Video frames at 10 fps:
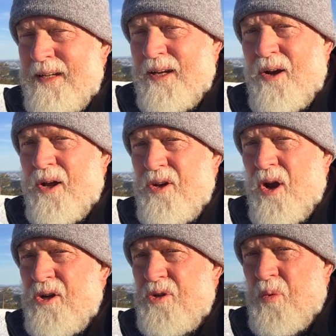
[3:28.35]
And God
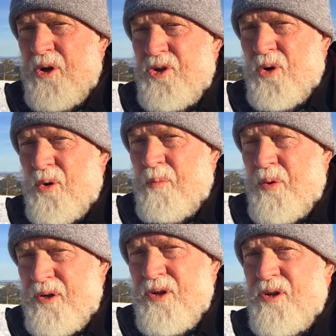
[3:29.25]
knows what your
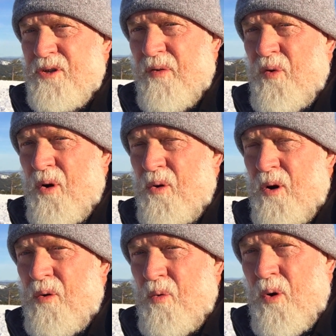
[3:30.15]
prisoners of
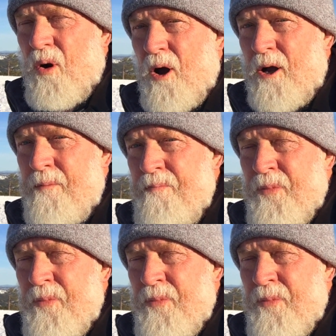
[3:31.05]
war are.